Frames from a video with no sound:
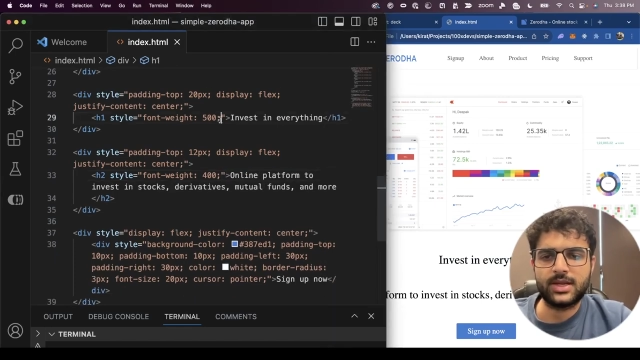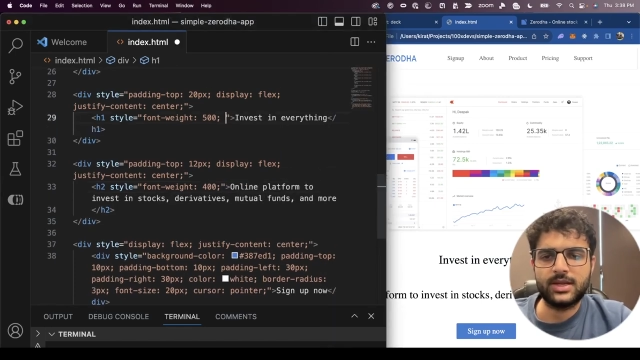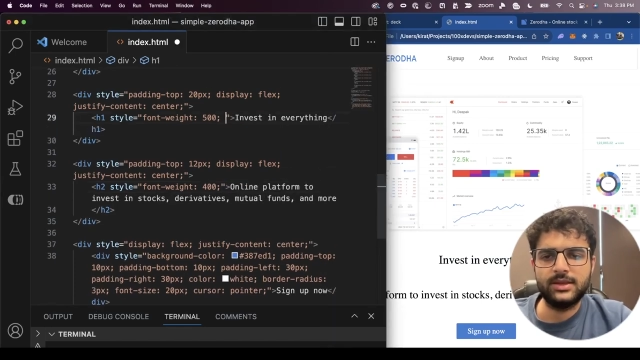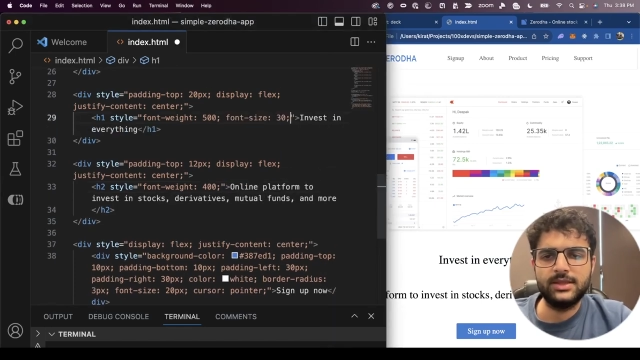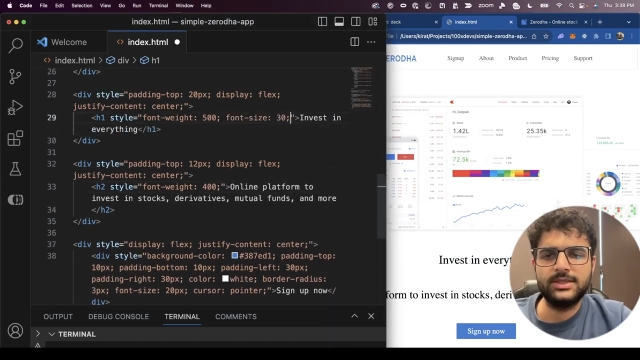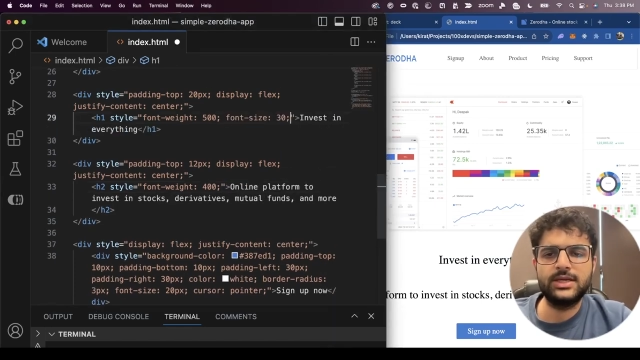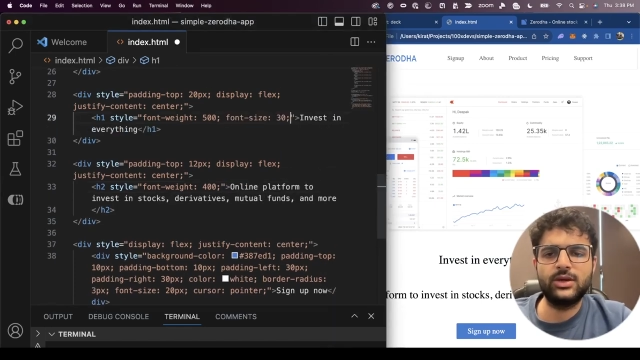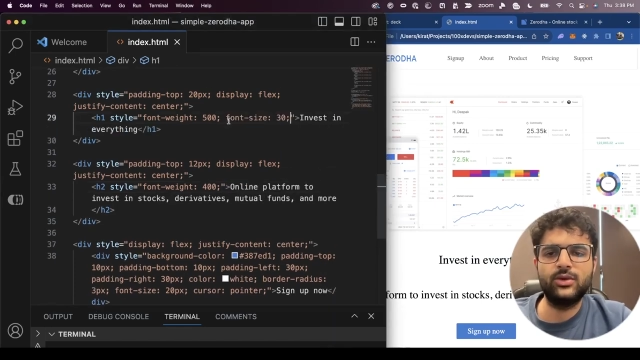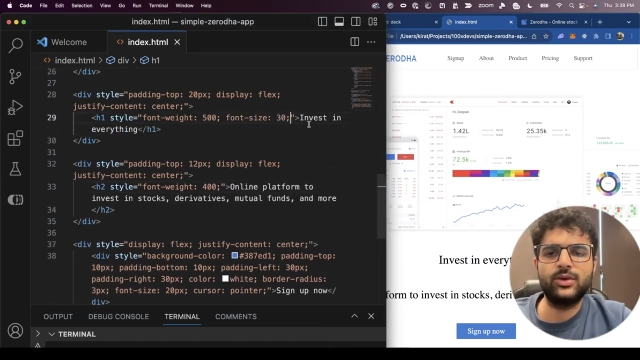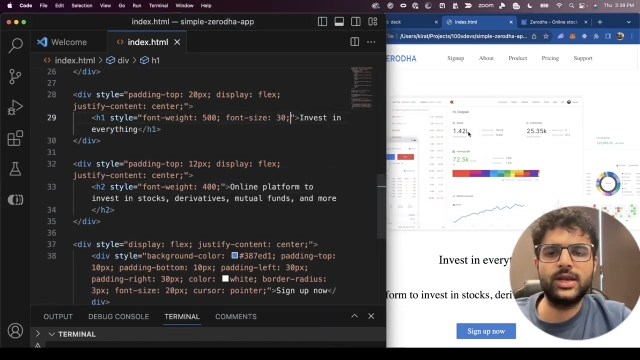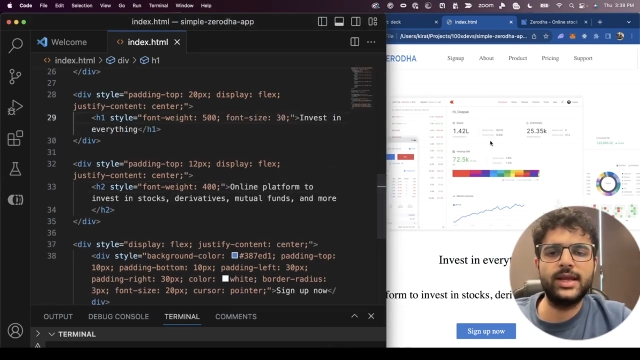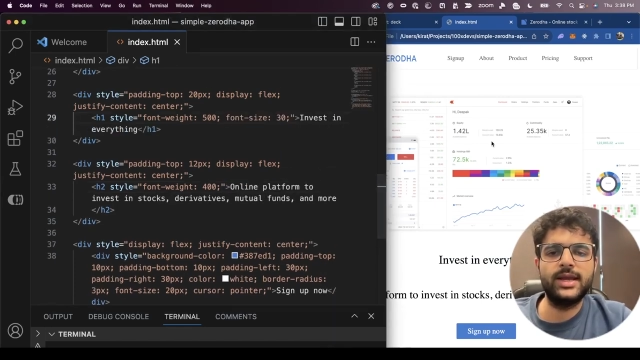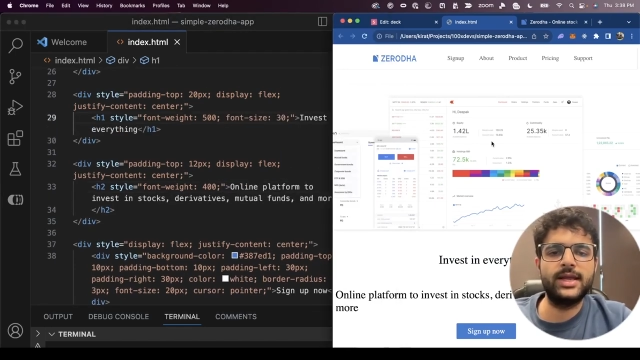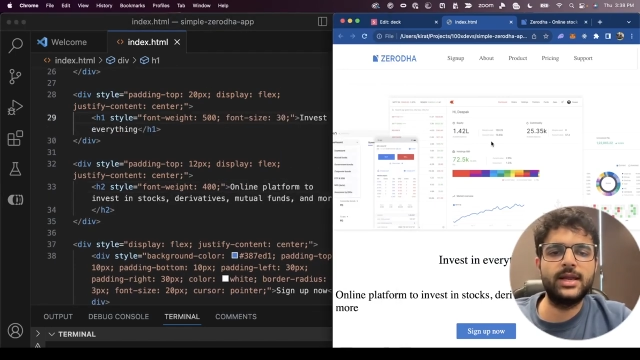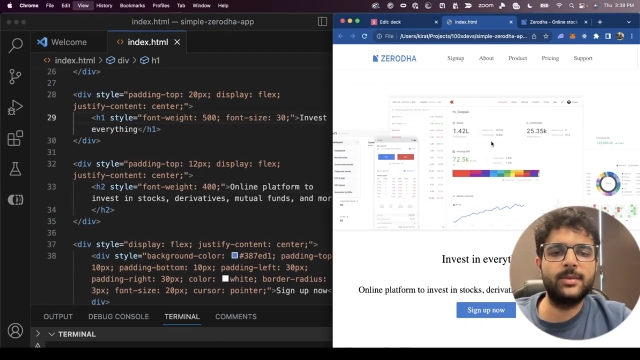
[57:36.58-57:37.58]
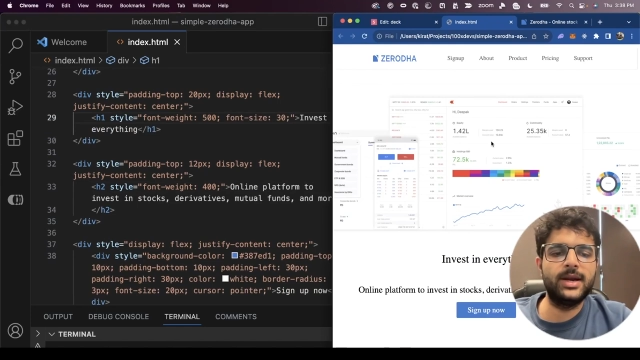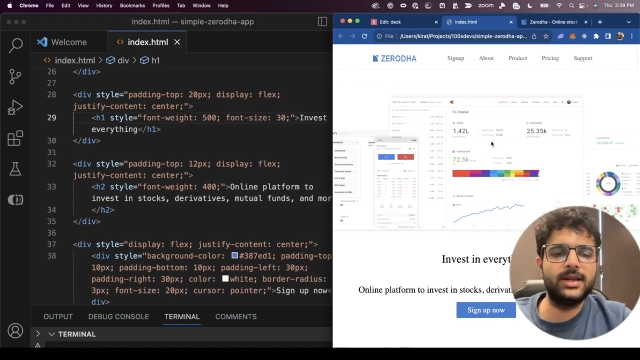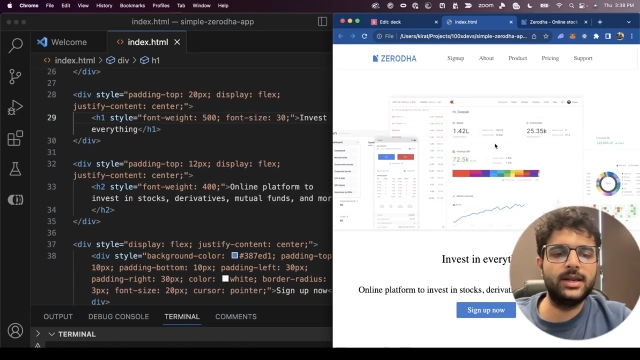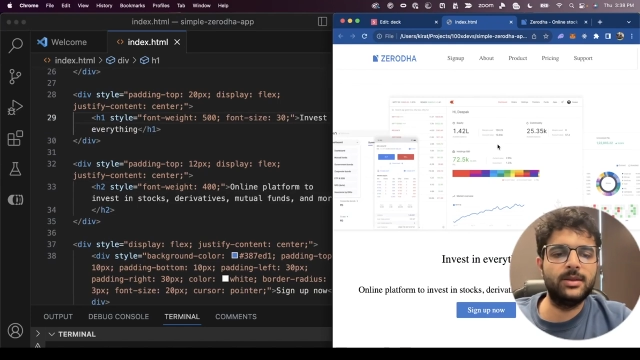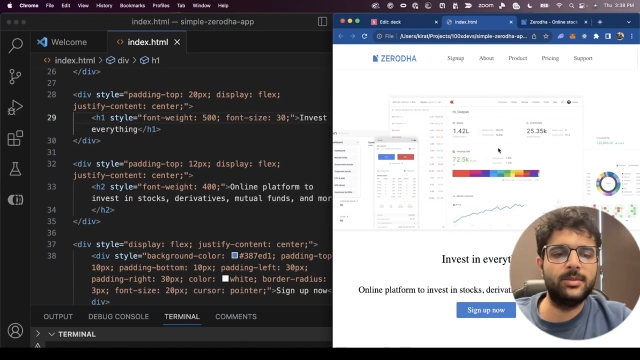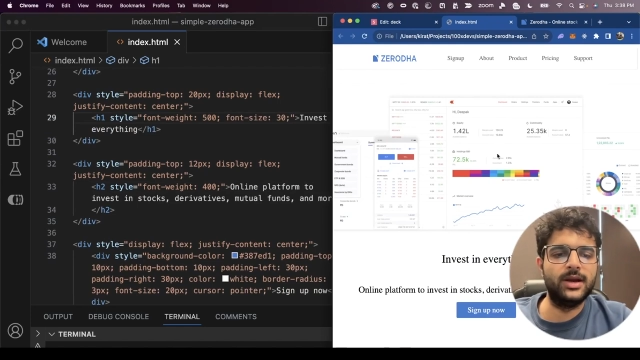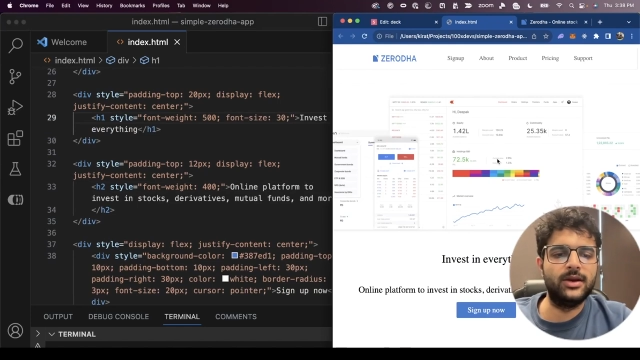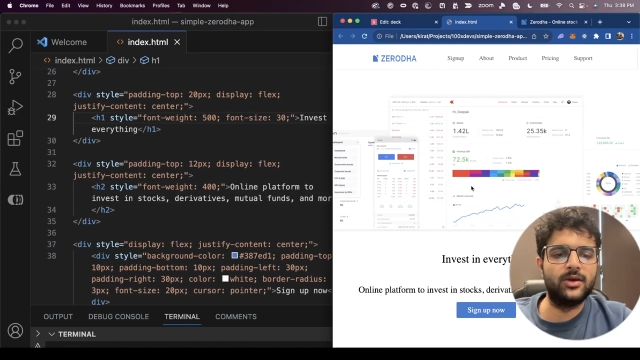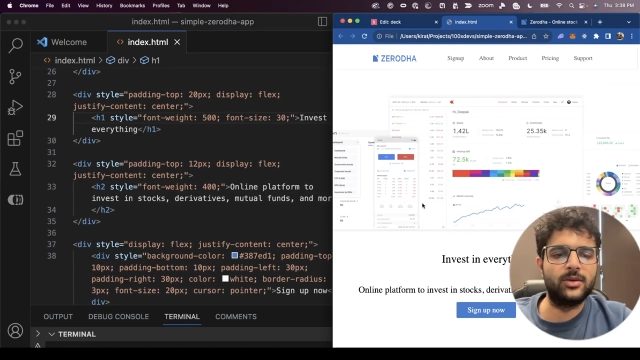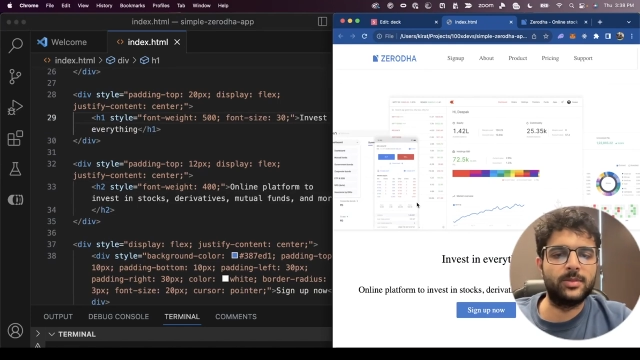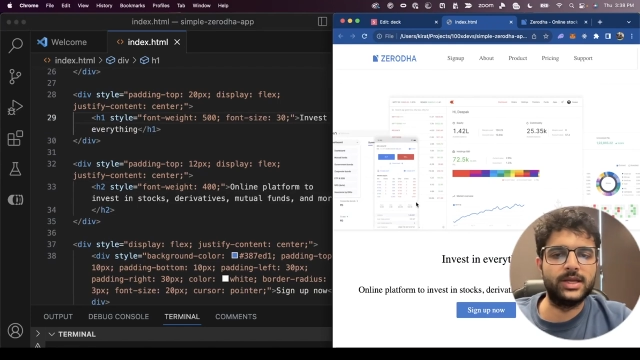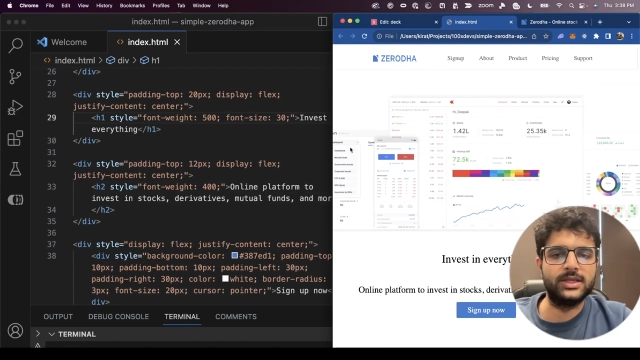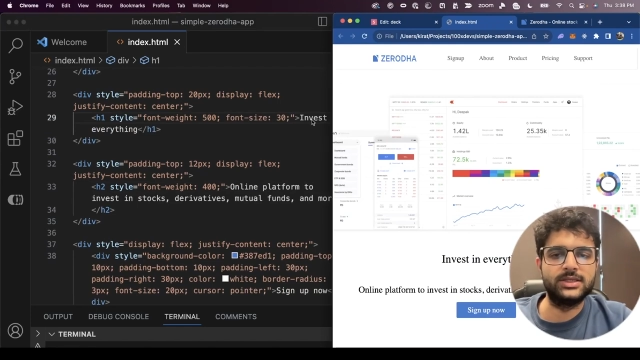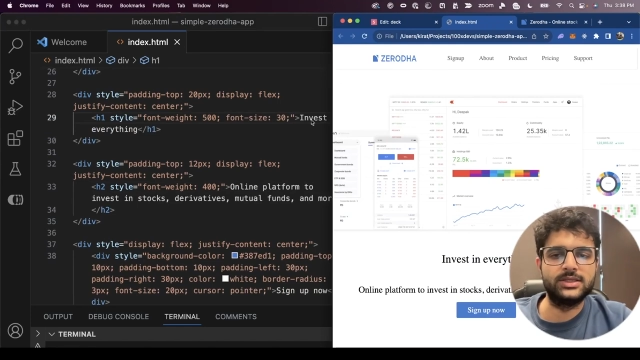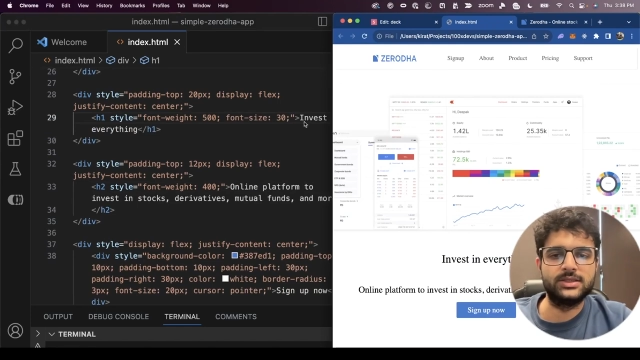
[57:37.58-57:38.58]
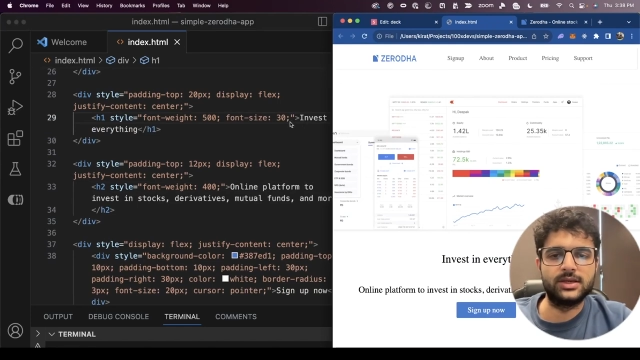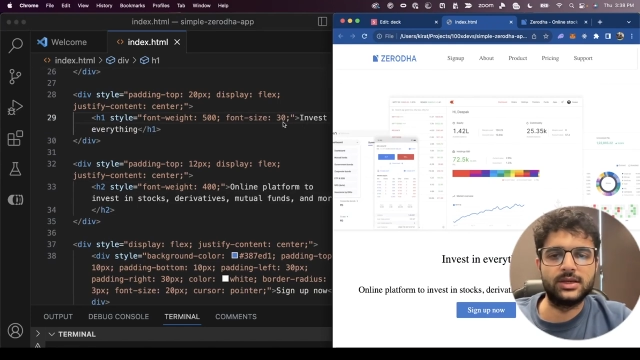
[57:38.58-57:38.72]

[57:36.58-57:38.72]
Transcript: This is how you can incrementally build your page.